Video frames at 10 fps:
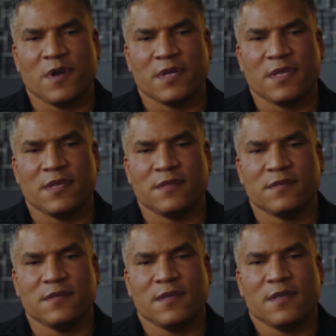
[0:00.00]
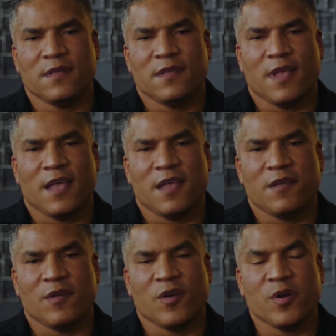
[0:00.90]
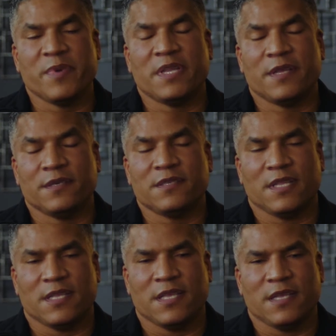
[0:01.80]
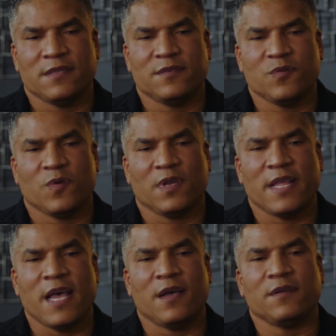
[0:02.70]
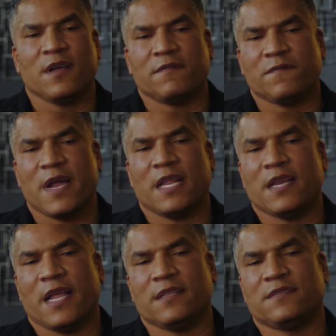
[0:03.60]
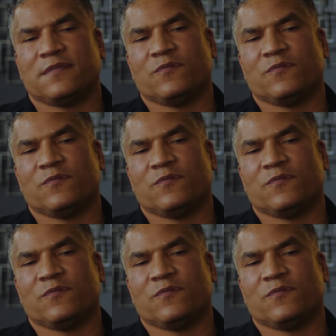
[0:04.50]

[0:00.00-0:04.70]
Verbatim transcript: American urban inner city kids who were allowed on Friday nights.